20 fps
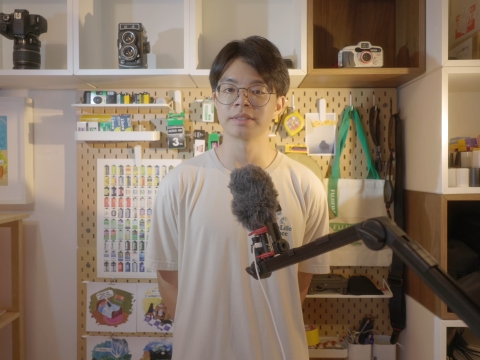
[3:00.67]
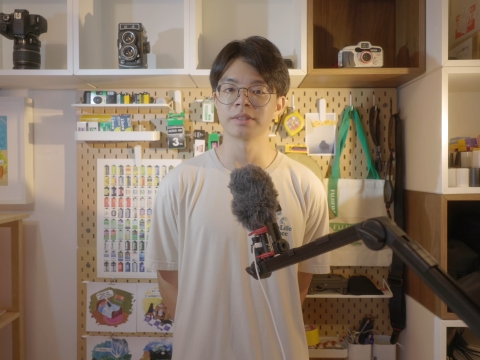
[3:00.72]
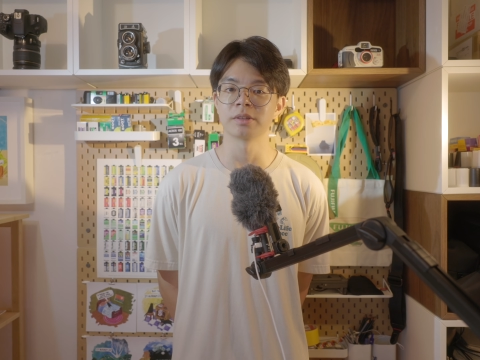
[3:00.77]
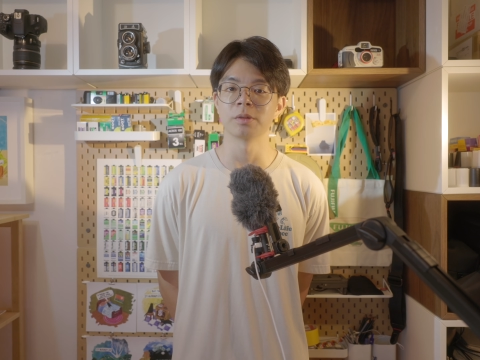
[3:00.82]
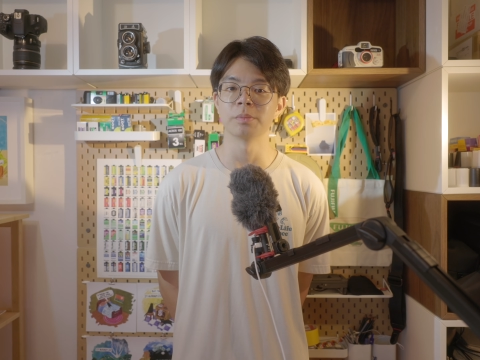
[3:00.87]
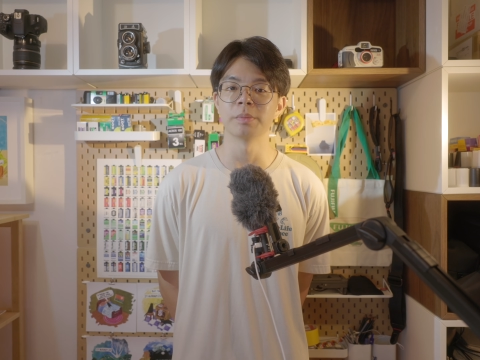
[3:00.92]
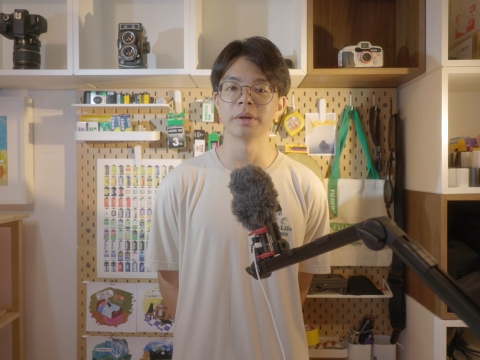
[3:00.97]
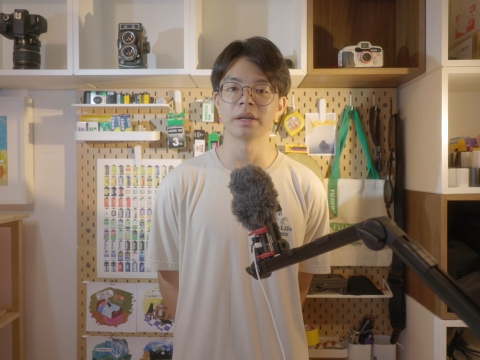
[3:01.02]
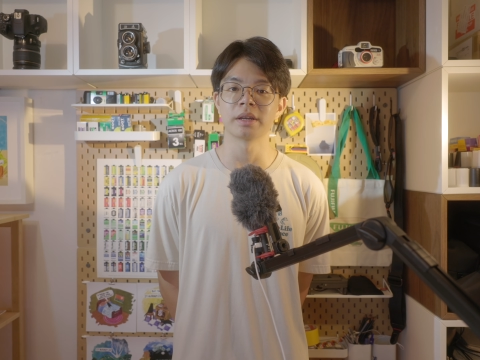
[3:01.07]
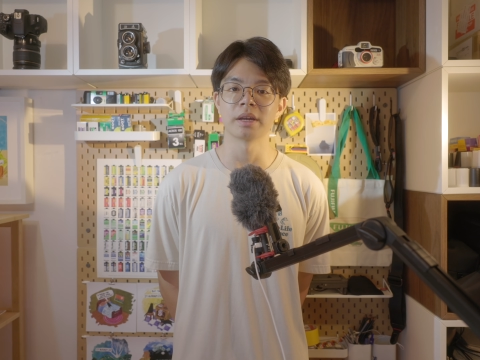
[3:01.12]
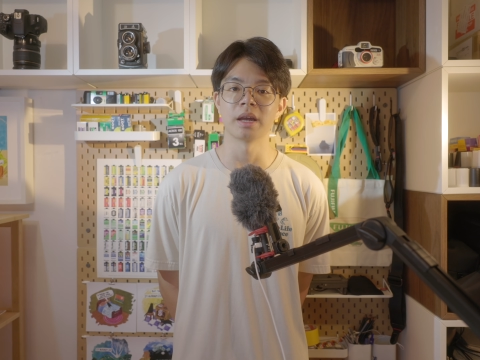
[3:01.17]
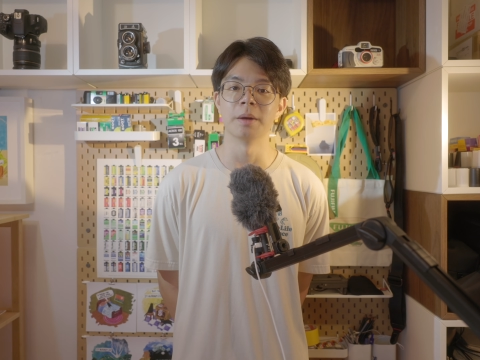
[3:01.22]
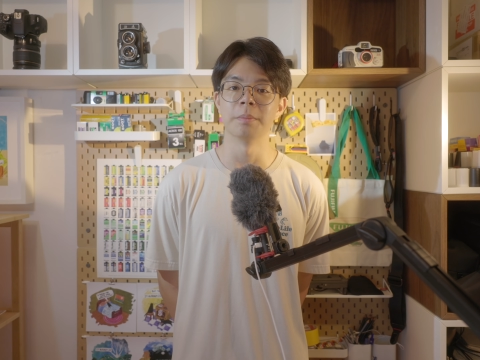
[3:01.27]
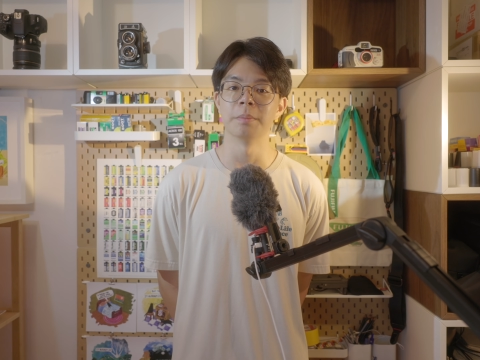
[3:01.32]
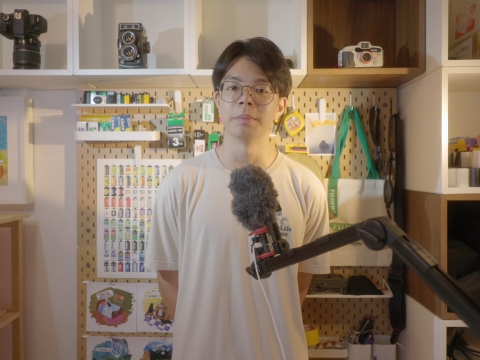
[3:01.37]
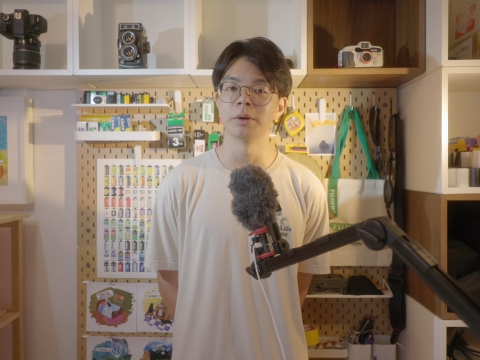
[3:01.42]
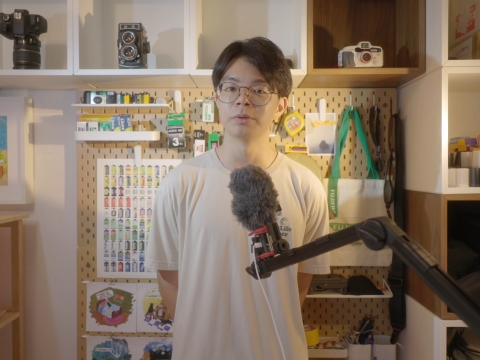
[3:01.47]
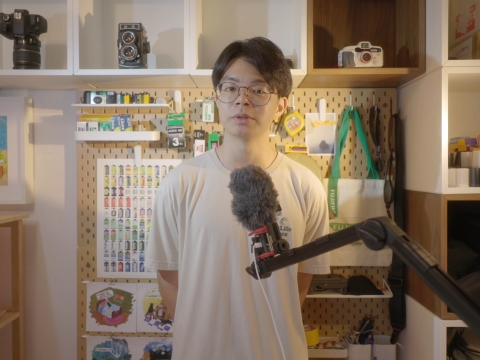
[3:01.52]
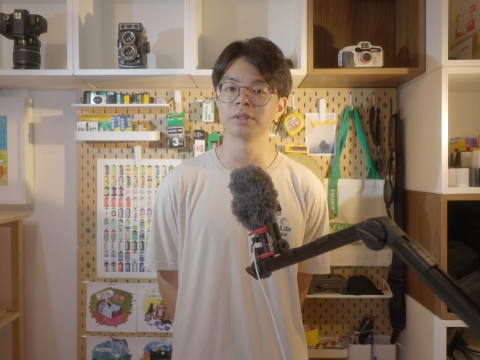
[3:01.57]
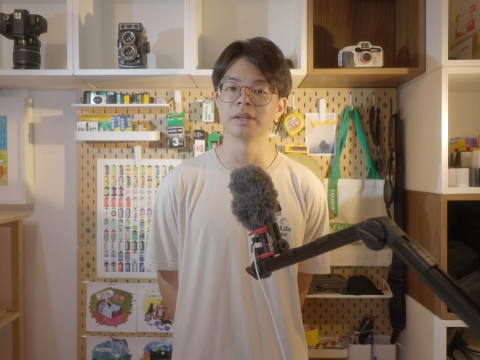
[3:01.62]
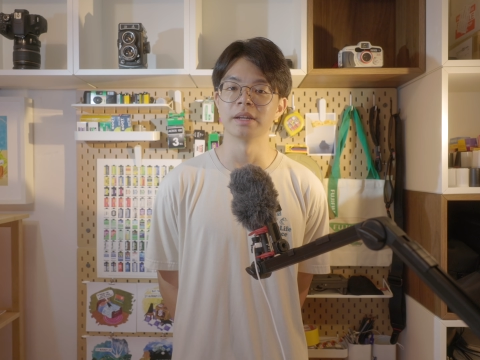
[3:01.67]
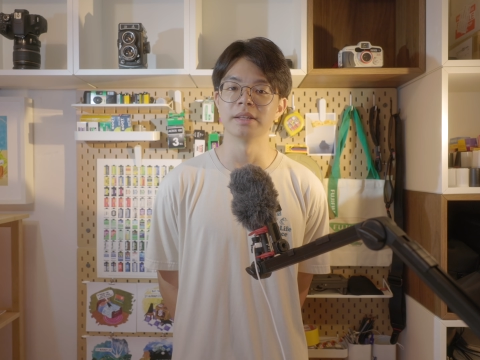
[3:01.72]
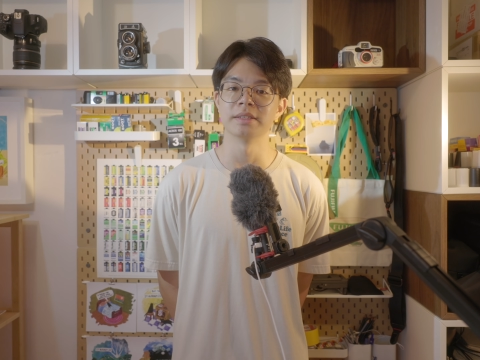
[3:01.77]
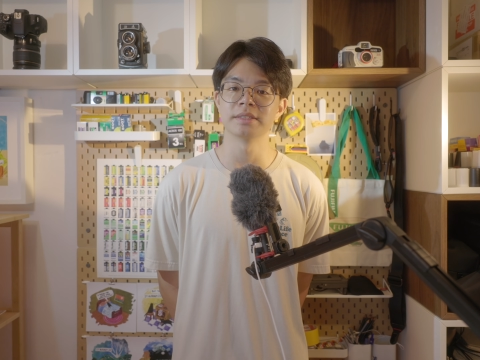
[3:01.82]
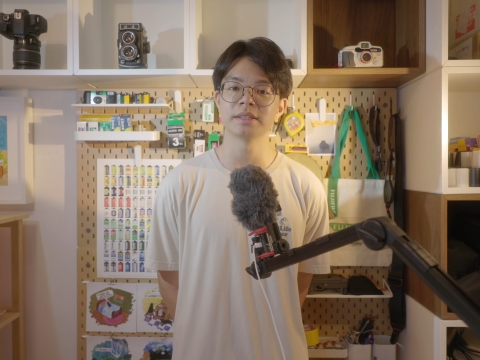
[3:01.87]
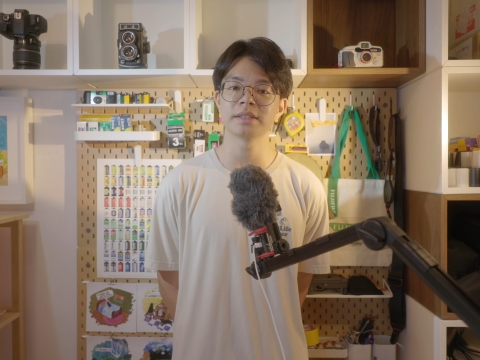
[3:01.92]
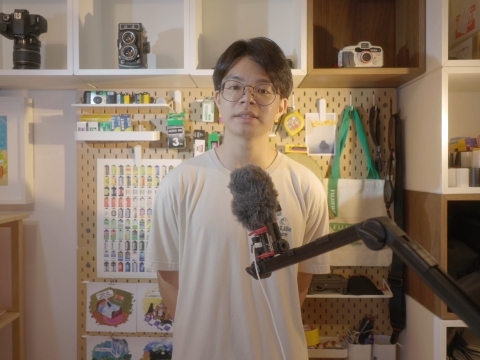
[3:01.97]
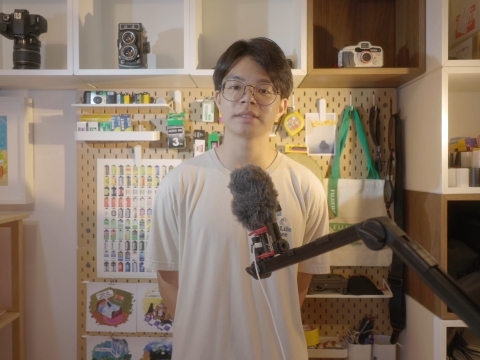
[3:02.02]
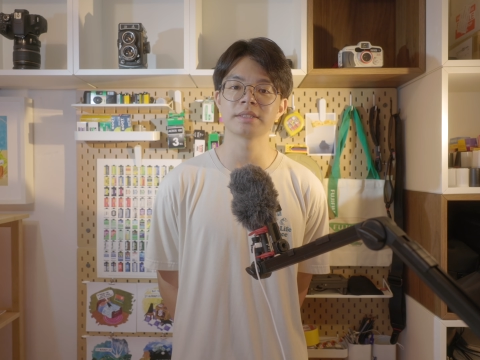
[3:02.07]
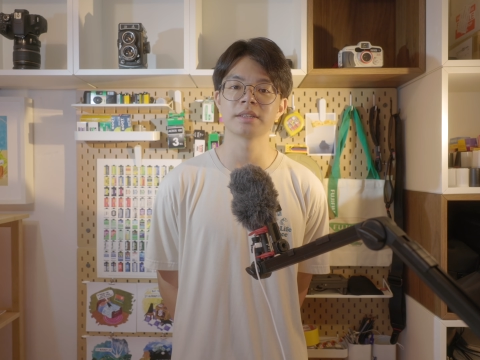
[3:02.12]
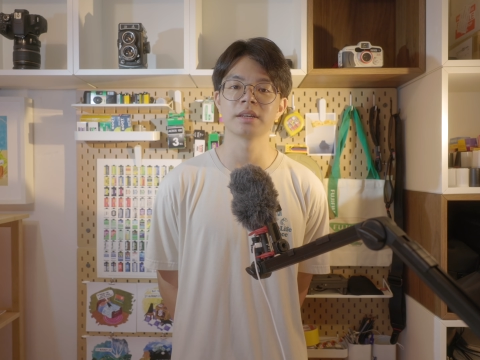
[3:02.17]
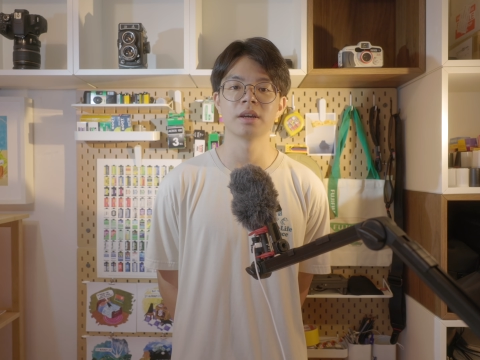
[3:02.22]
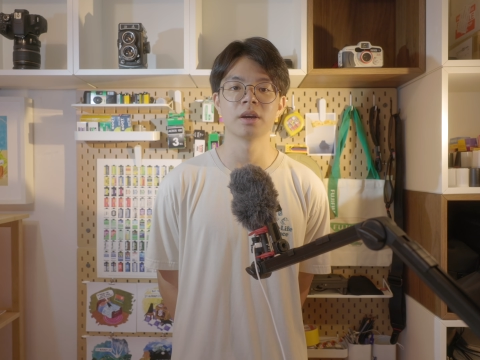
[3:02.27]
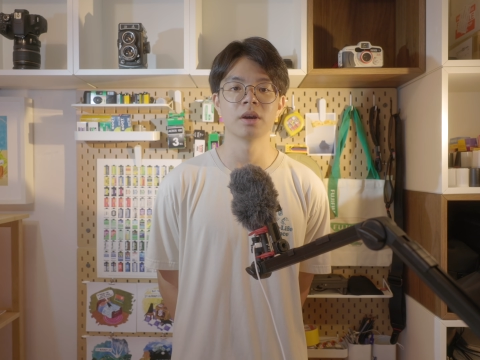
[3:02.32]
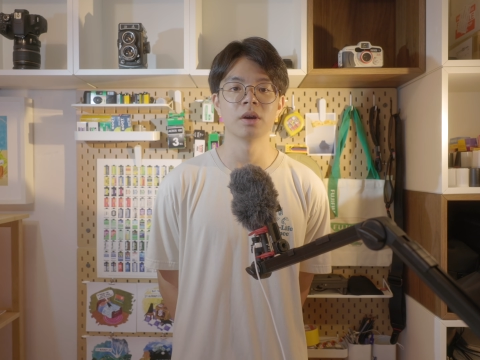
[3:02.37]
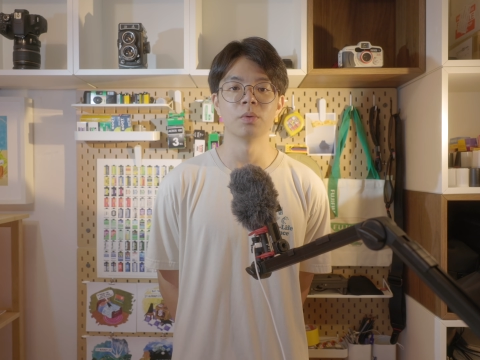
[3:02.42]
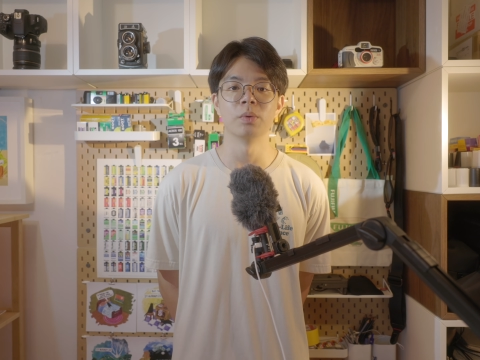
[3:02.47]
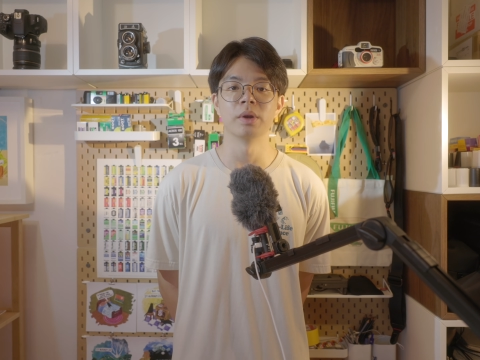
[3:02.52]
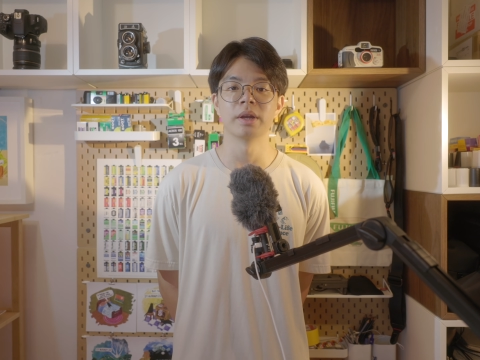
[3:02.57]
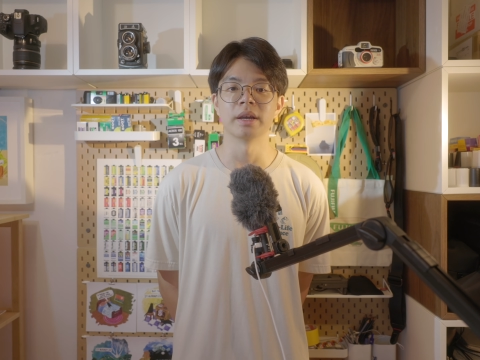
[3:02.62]
still make M-mount lenses,
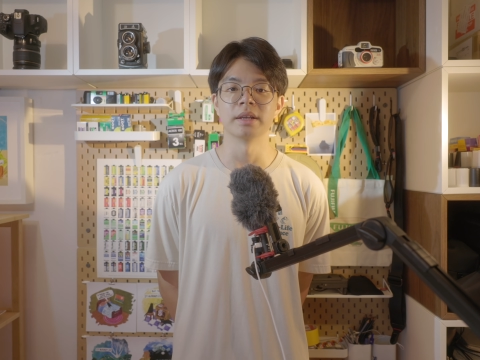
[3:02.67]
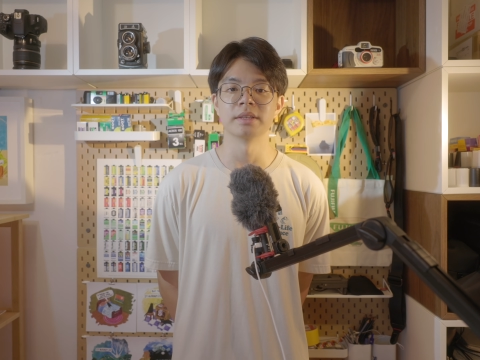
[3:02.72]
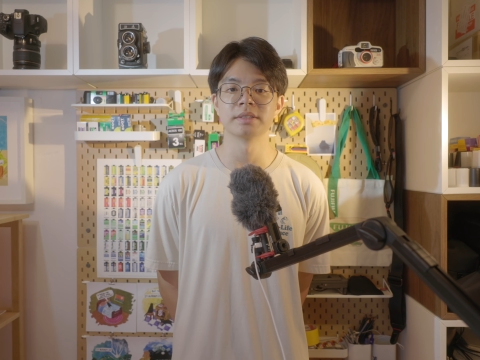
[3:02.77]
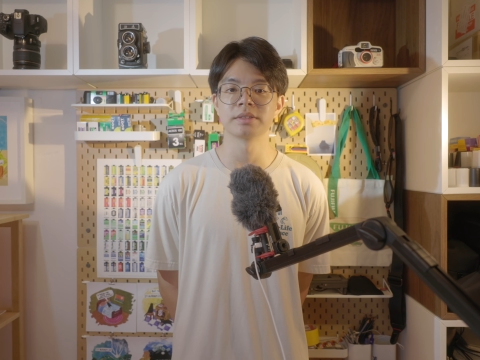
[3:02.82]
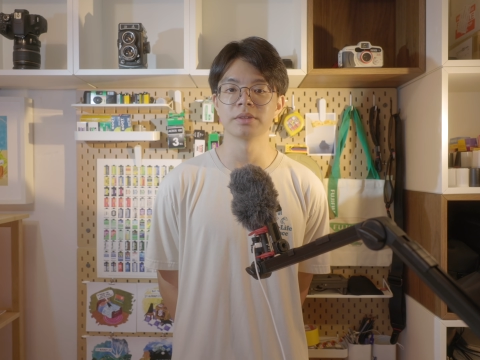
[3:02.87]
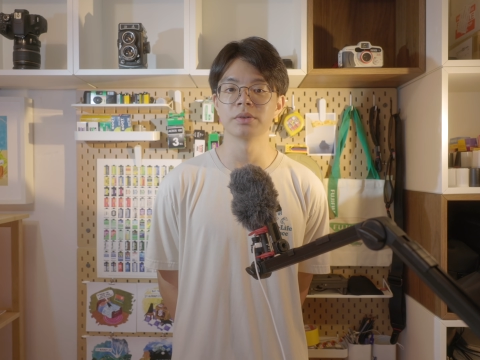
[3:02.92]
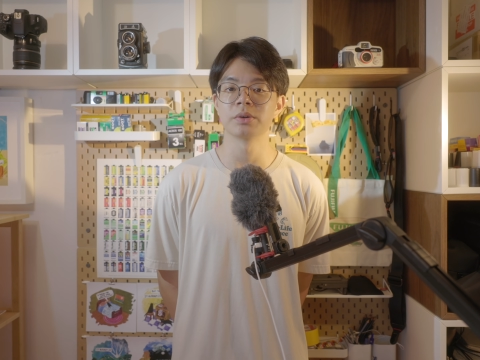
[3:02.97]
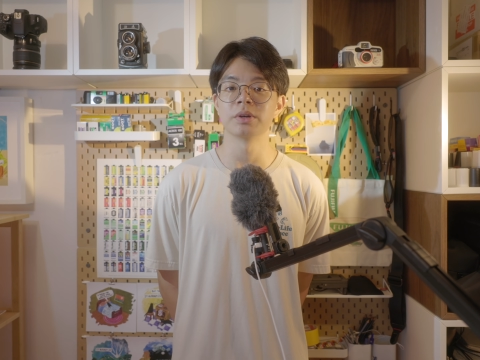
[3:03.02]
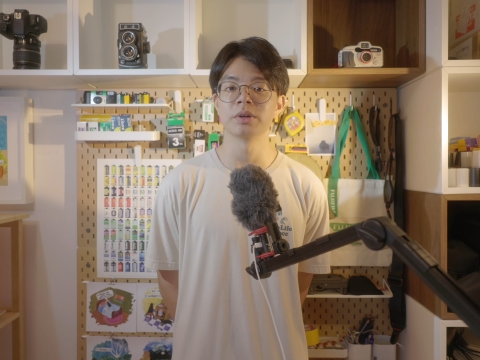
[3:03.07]
we can still